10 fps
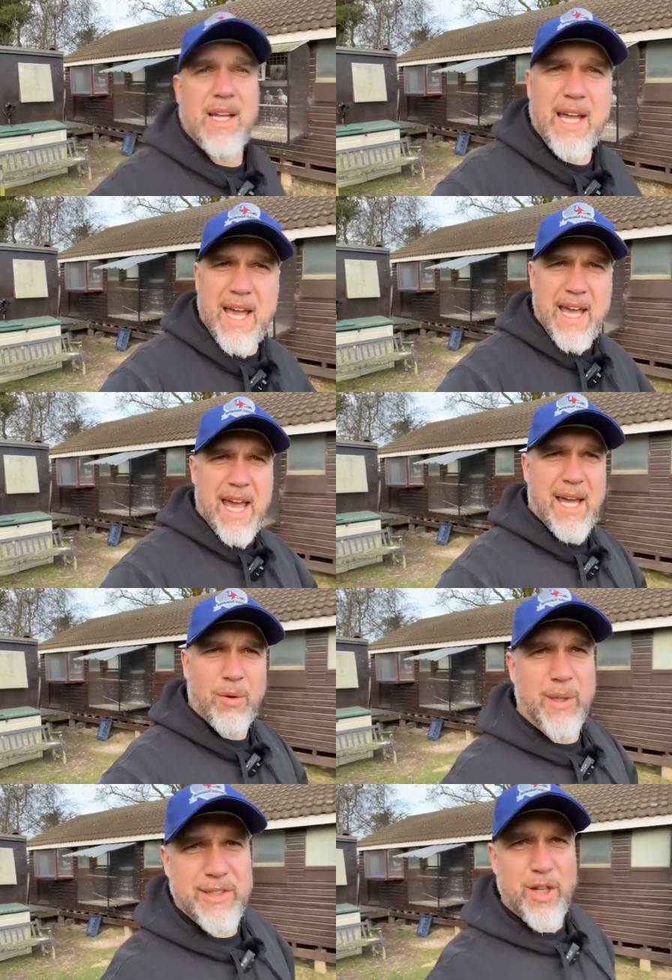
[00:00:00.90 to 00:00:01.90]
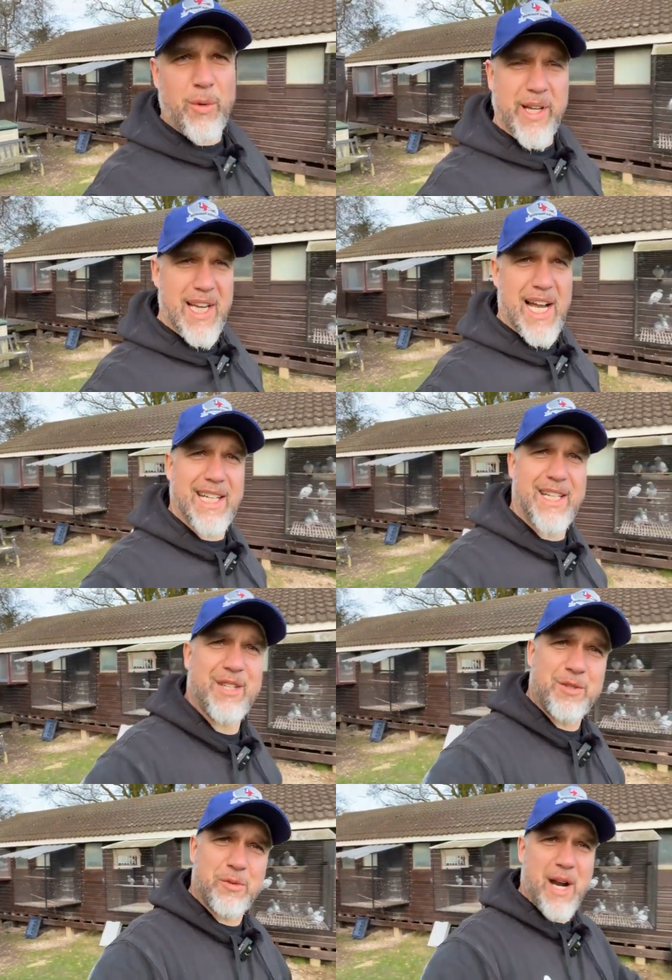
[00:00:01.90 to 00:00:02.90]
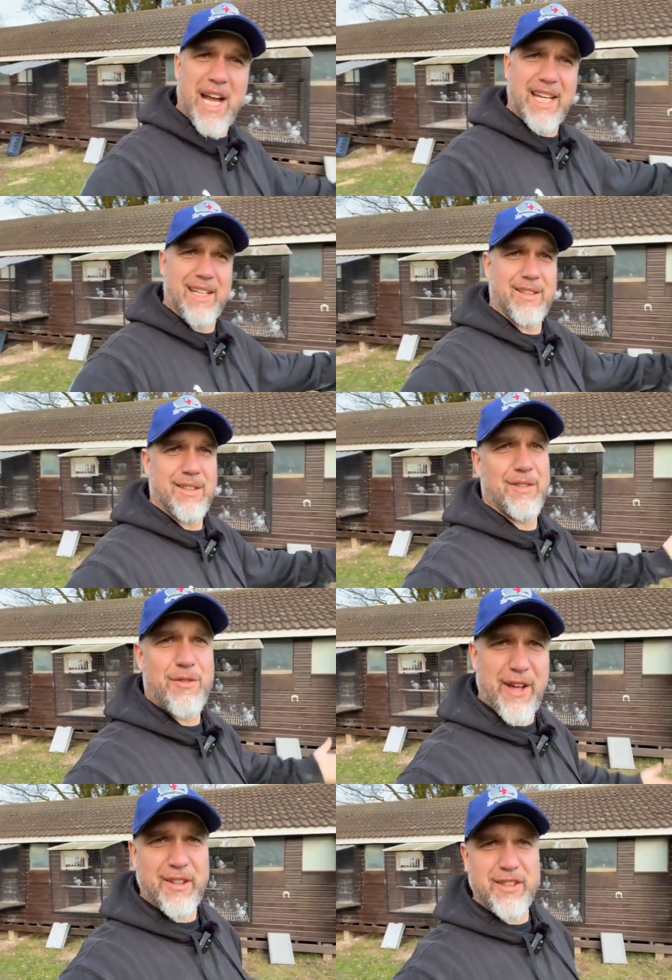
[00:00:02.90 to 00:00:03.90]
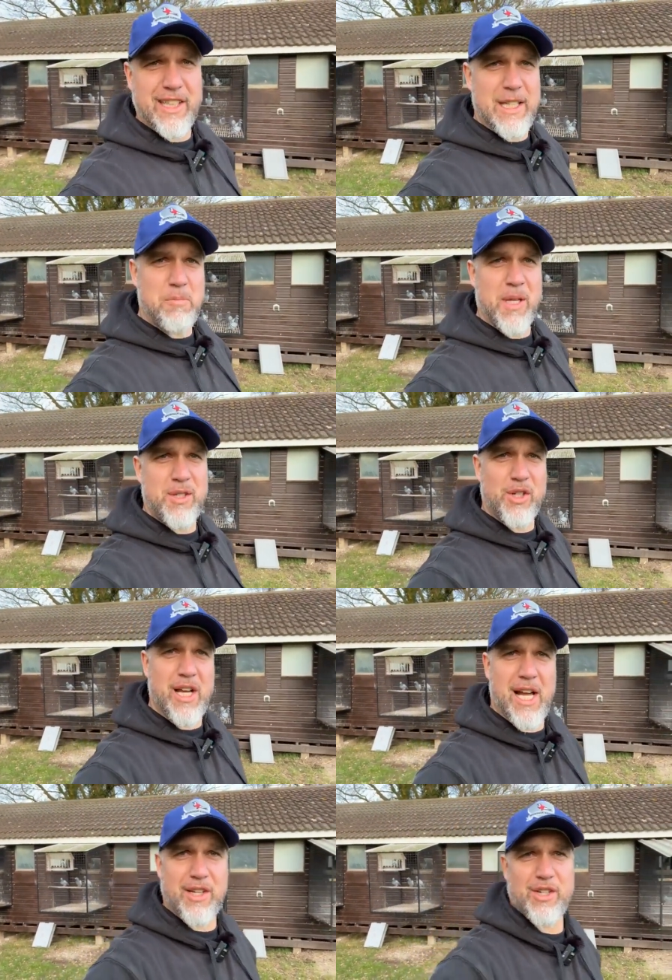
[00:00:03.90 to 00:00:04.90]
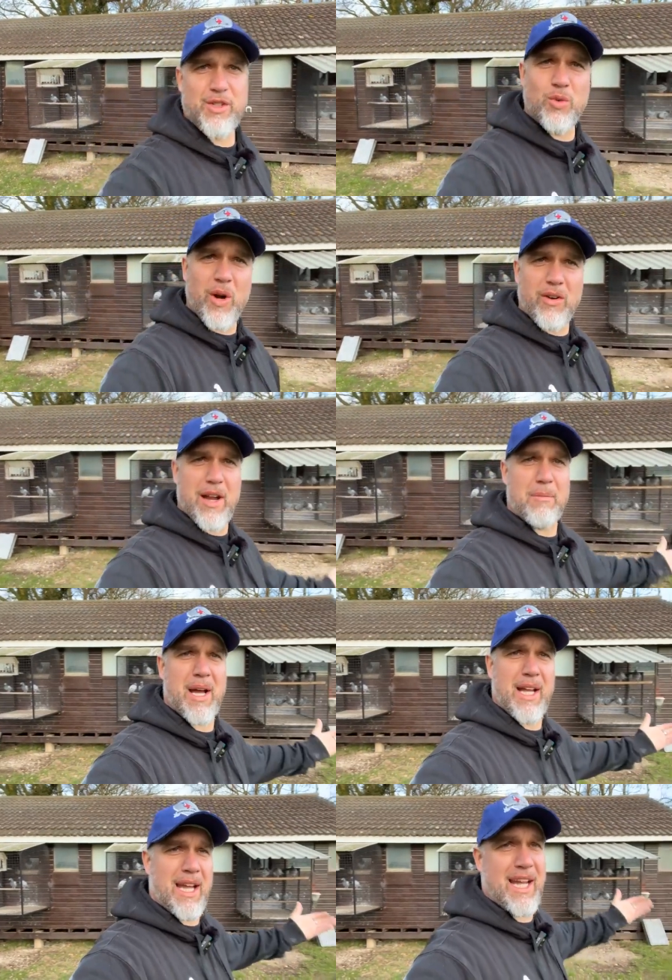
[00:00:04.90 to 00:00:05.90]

Hey, hey, hey, what's going on? It is Ryan. Feathers Elite Pigeon Auctions. Where am I?